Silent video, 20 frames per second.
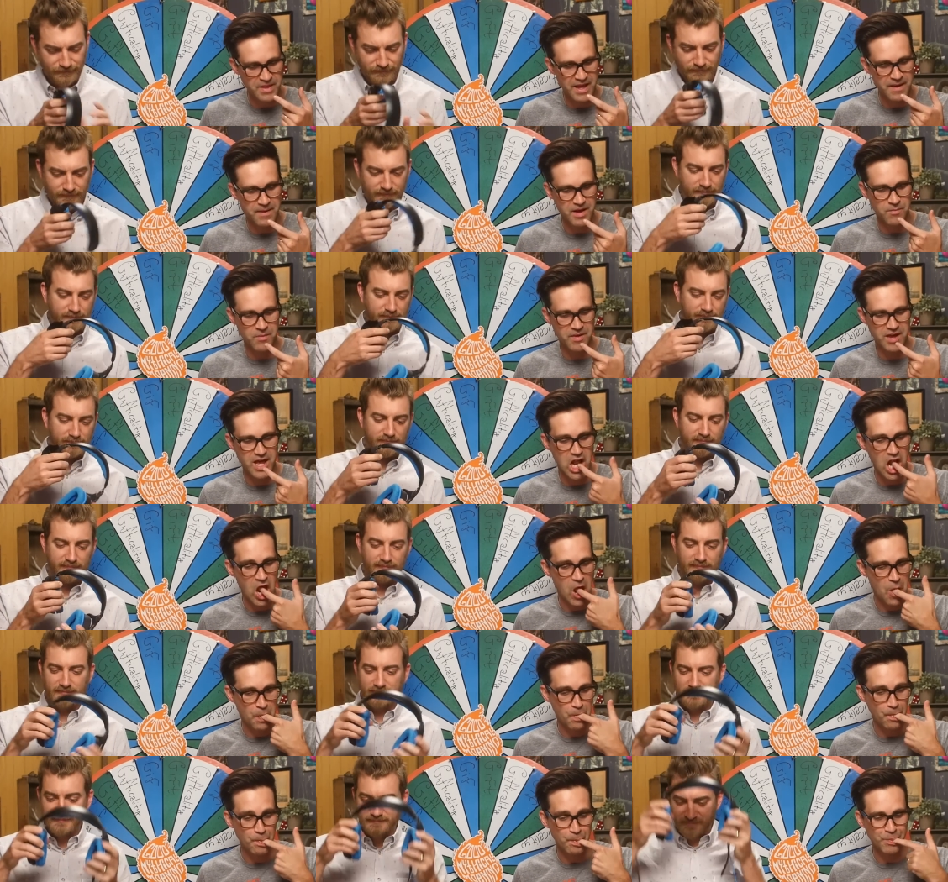Speaker 1: Yeah, one my head.
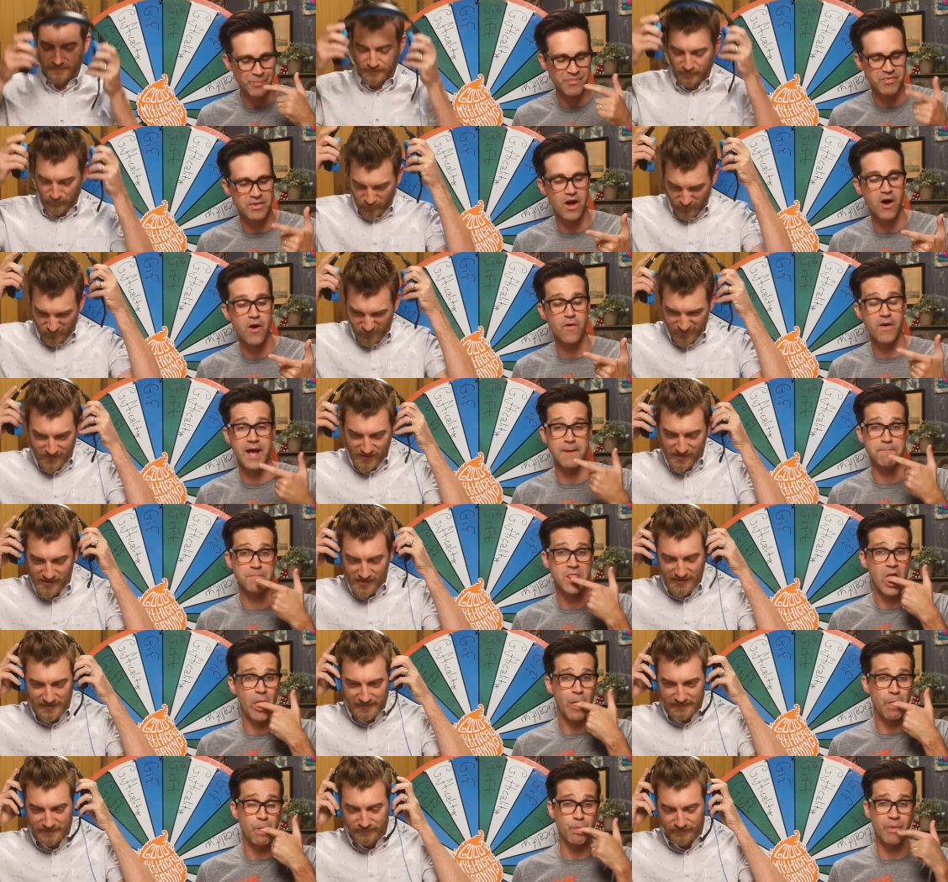All right.
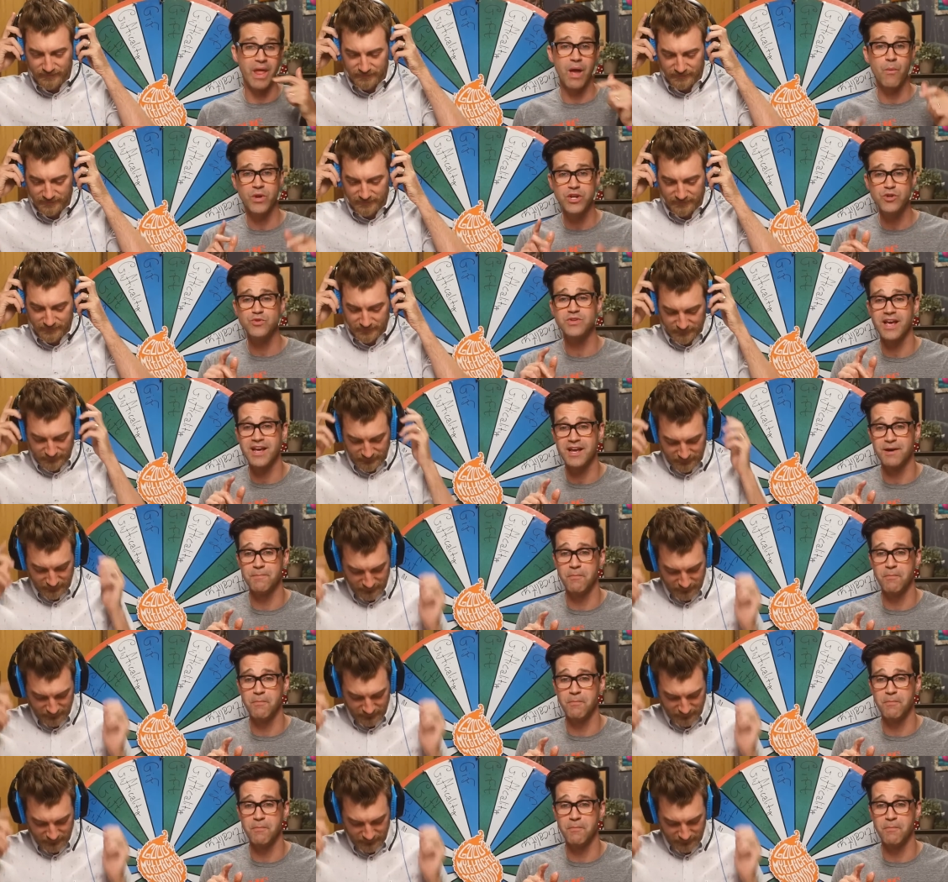And when you take